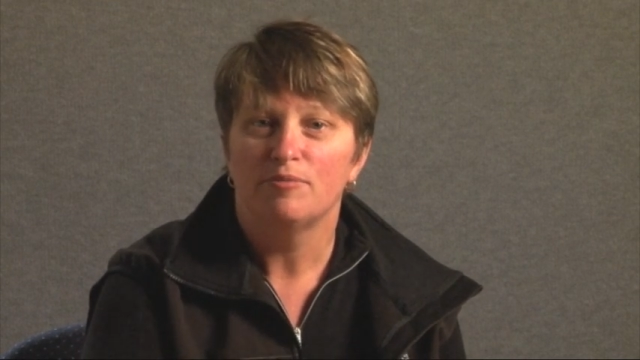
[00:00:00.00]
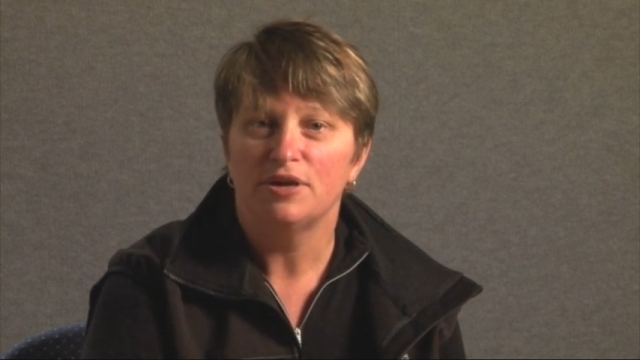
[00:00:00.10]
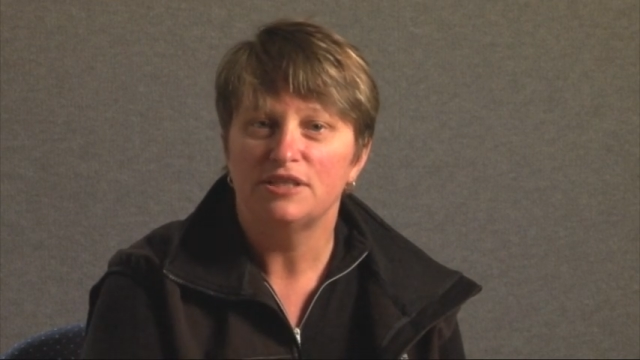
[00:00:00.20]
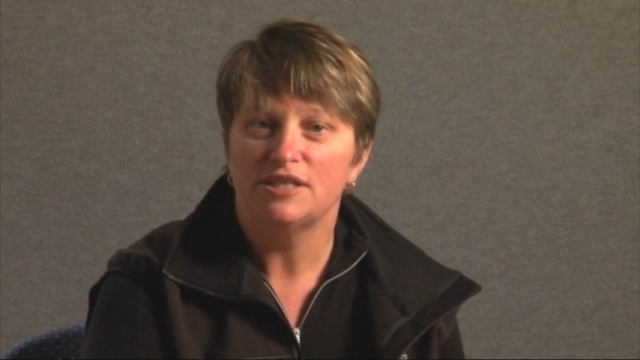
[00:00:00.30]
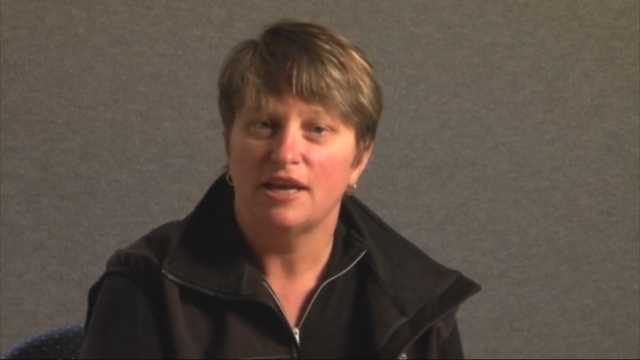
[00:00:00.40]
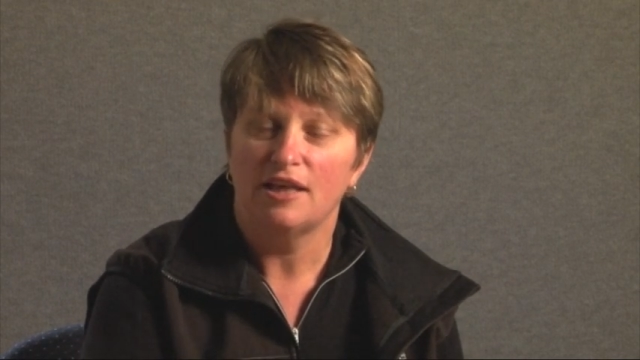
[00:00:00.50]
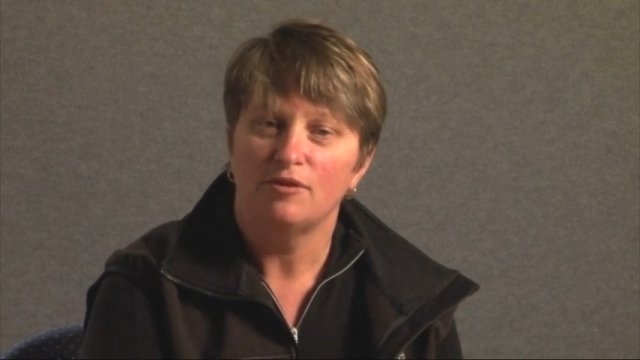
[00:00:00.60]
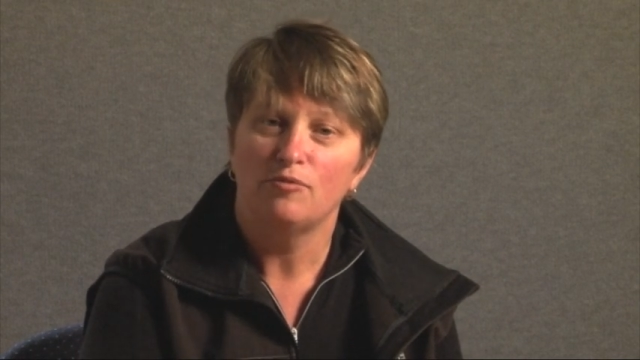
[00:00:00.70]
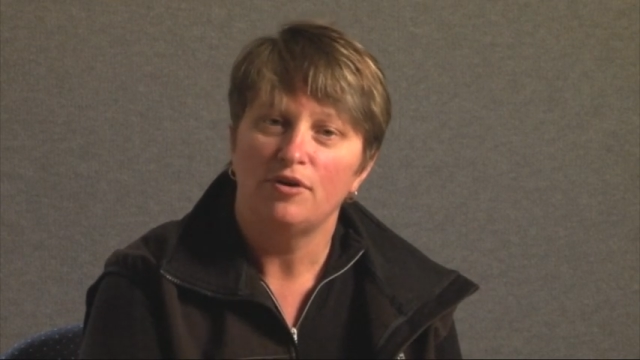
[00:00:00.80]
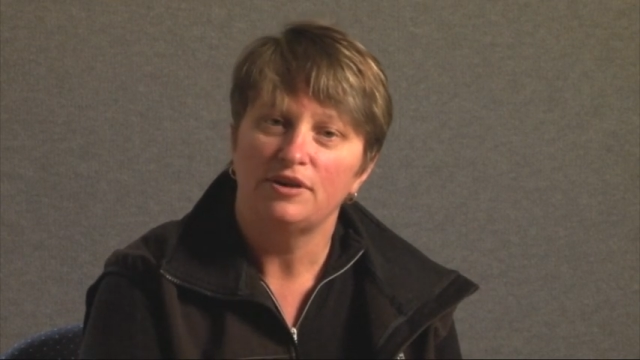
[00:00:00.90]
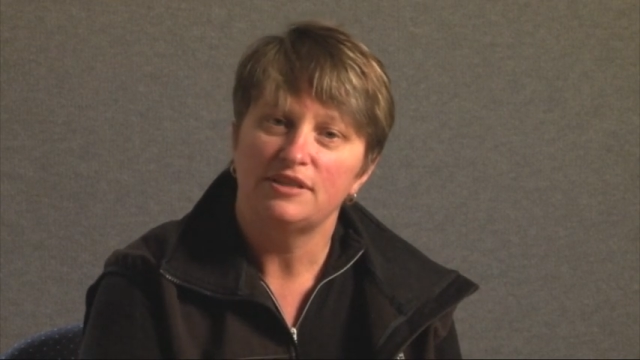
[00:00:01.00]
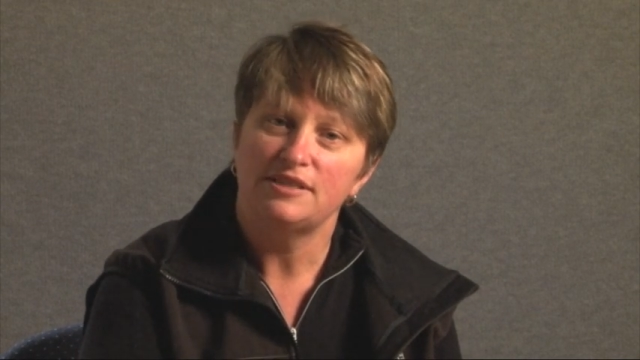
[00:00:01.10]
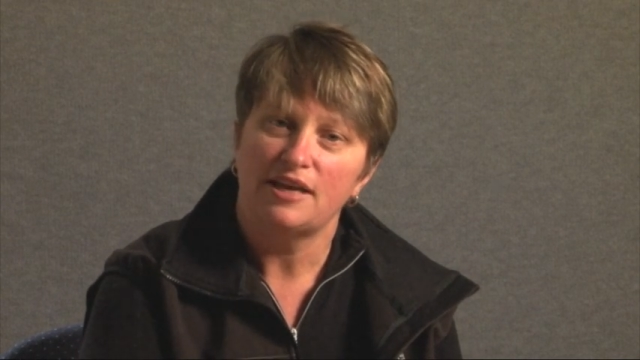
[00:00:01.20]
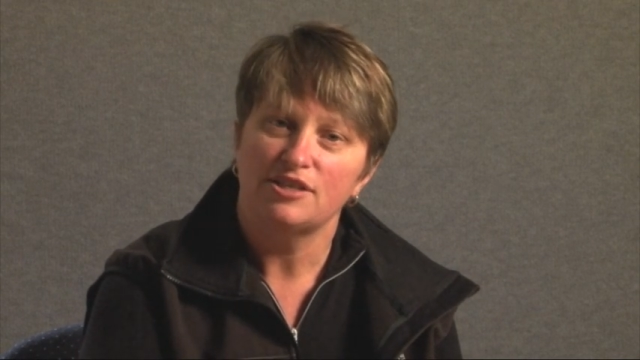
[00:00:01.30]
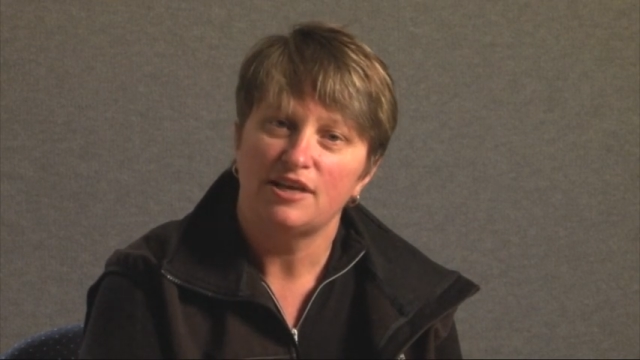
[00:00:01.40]
bring together what
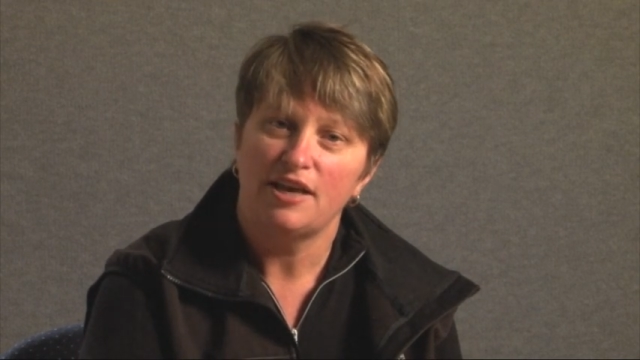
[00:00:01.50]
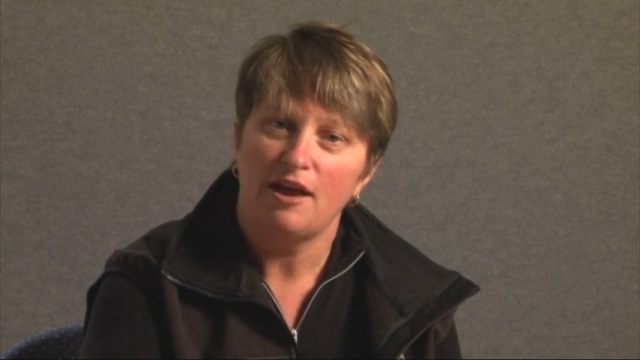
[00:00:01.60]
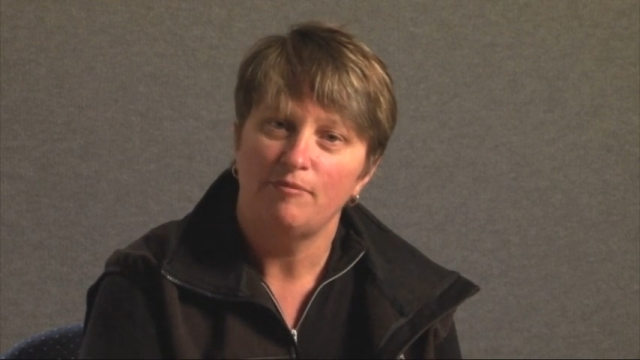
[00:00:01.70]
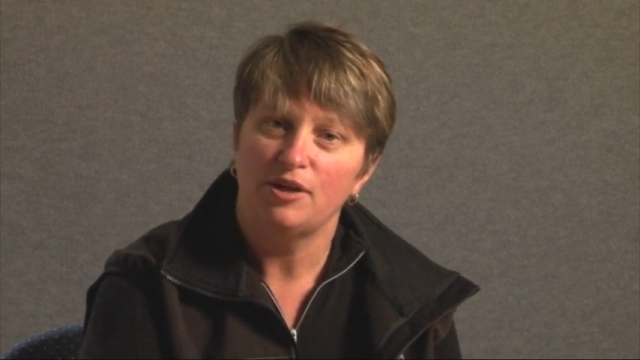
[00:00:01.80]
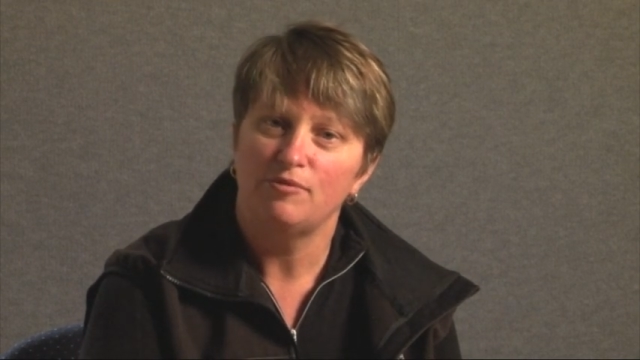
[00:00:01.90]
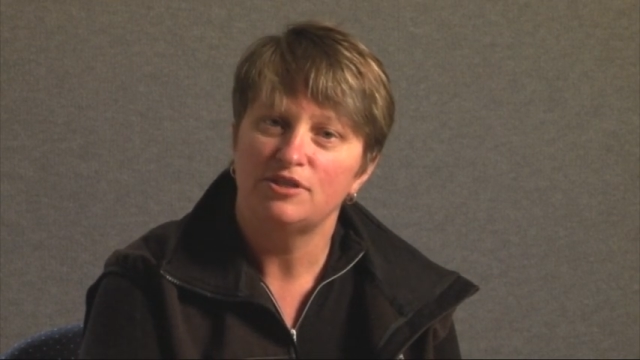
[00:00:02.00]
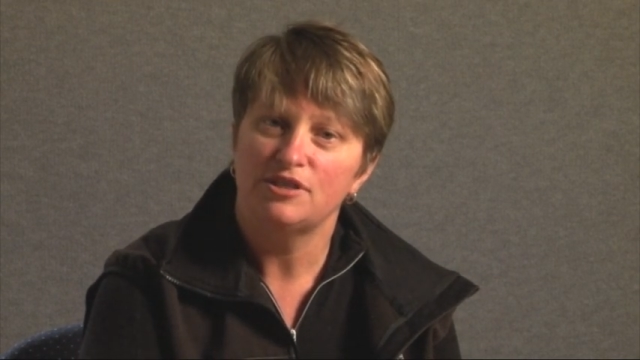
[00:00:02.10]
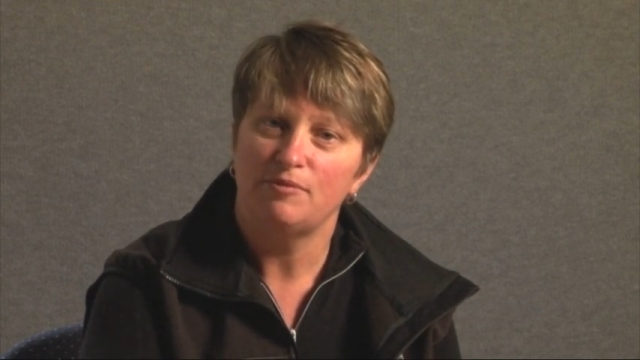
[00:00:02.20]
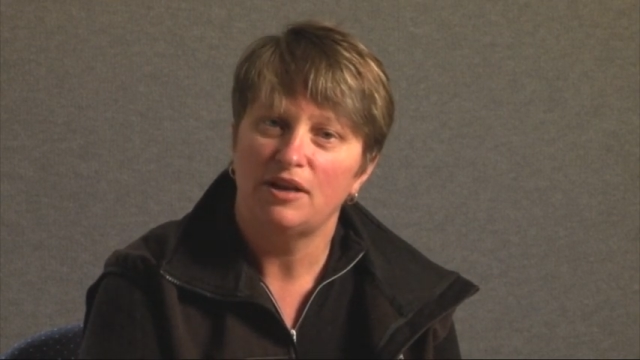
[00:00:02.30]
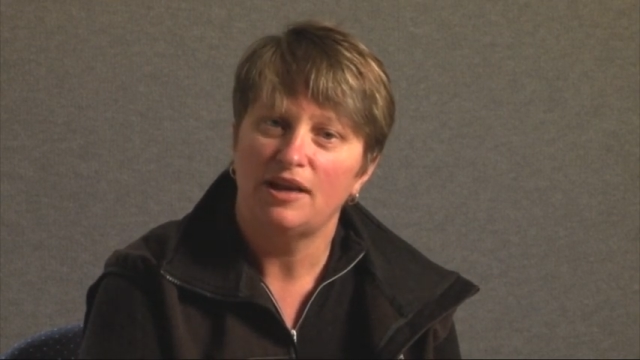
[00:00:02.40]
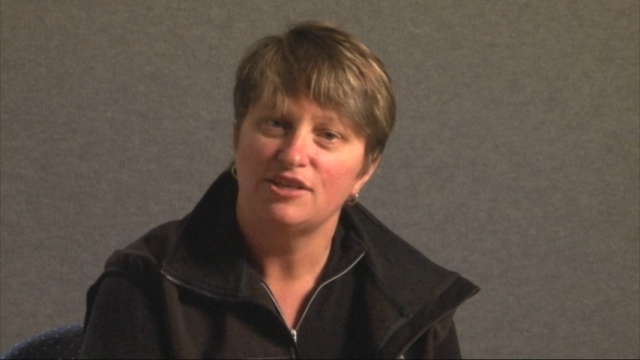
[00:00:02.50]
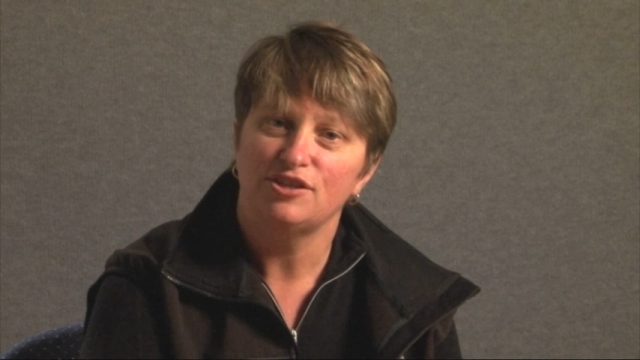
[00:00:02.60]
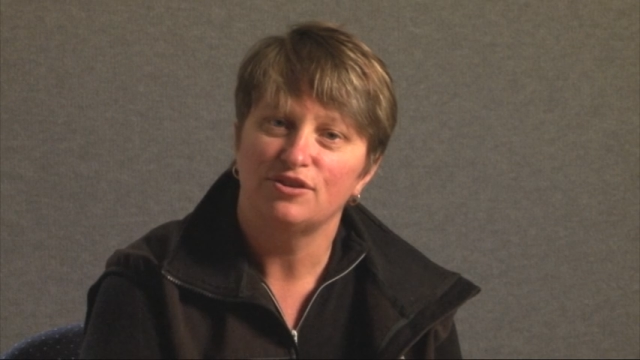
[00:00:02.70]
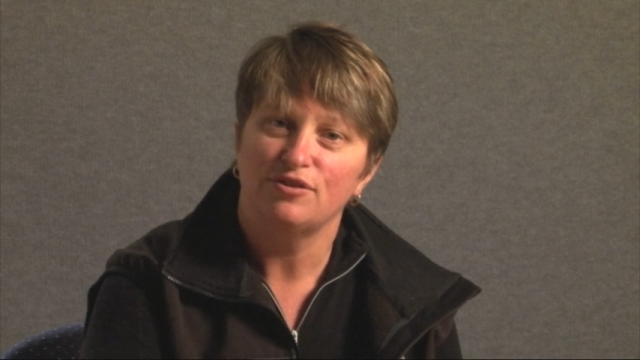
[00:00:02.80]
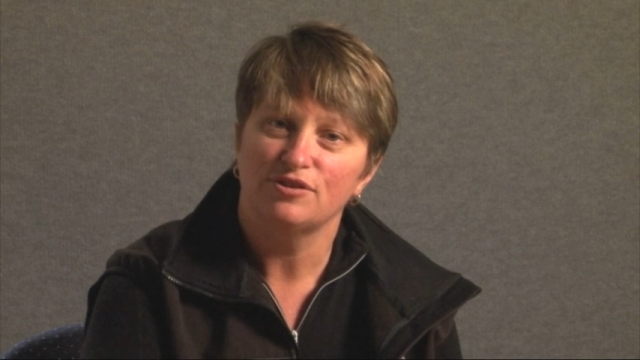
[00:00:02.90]
is actually happening with
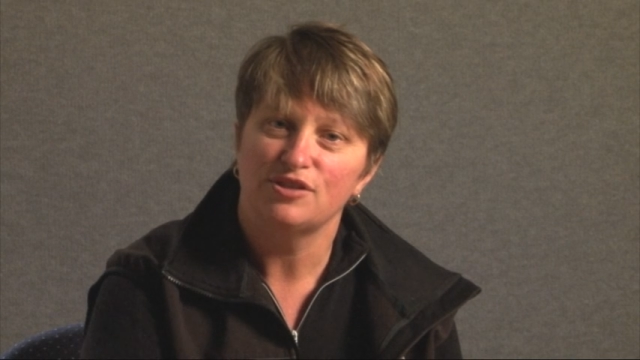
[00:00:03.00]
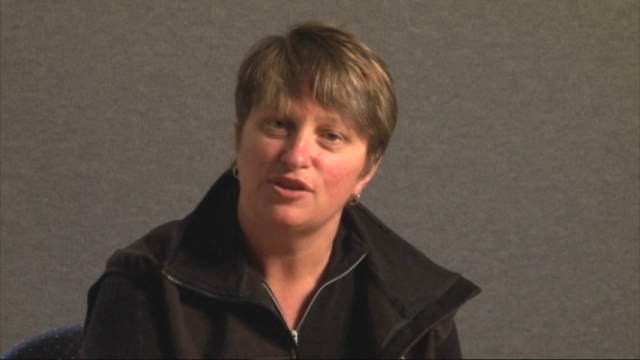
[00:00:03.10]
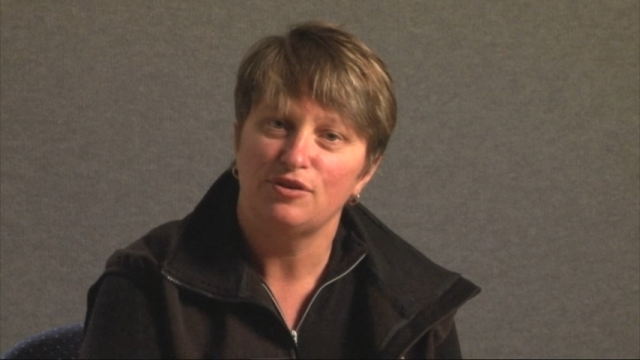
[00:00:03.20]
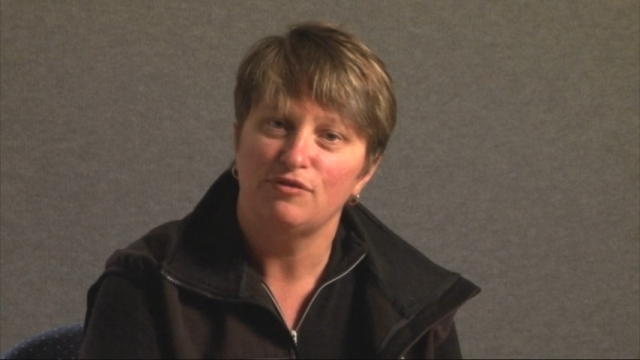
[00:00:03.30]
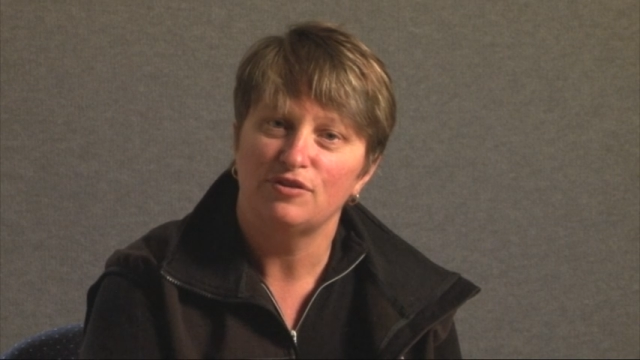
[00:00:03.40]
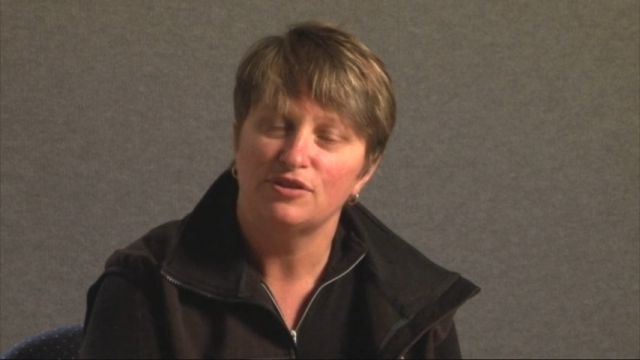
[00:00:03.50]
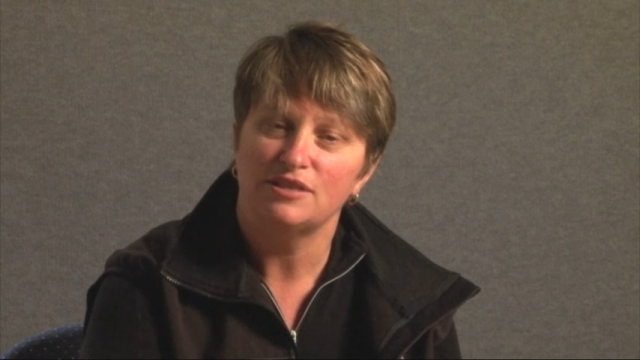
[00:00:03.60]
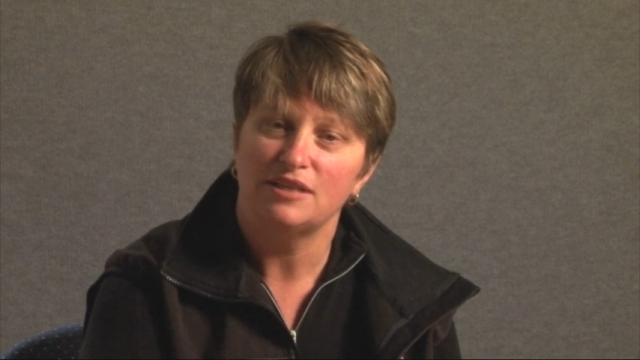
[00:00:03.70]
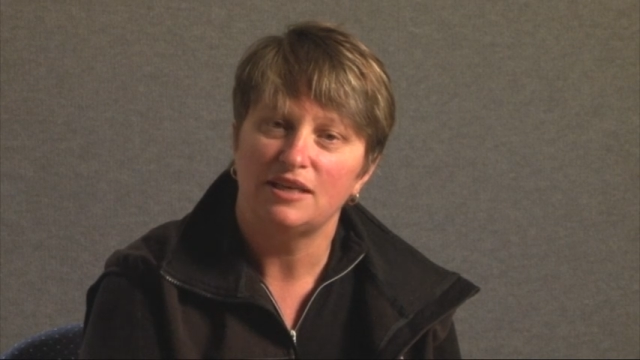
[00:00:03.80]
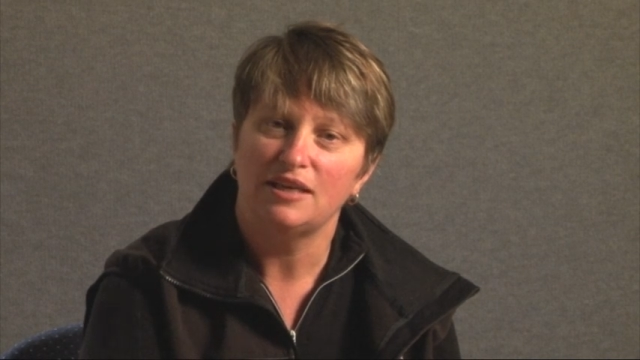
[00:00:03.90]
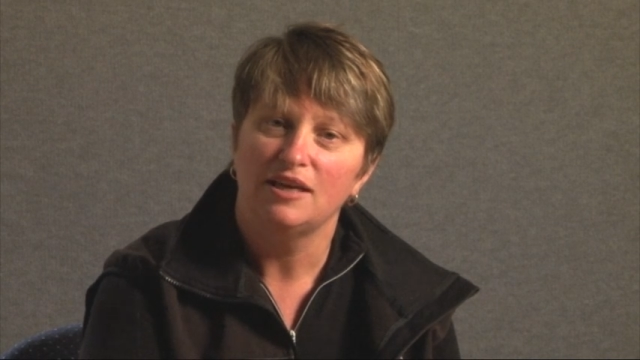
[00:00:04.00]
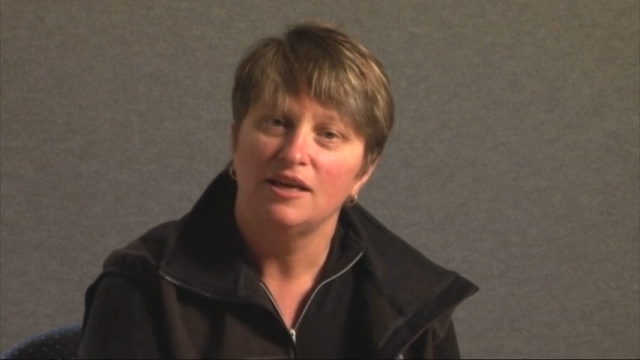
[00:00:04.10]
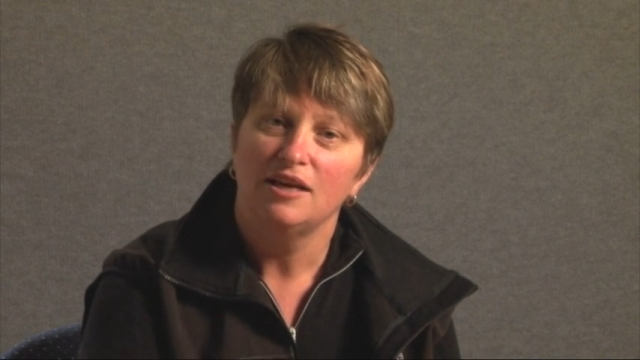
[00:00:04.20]
simulation across the university.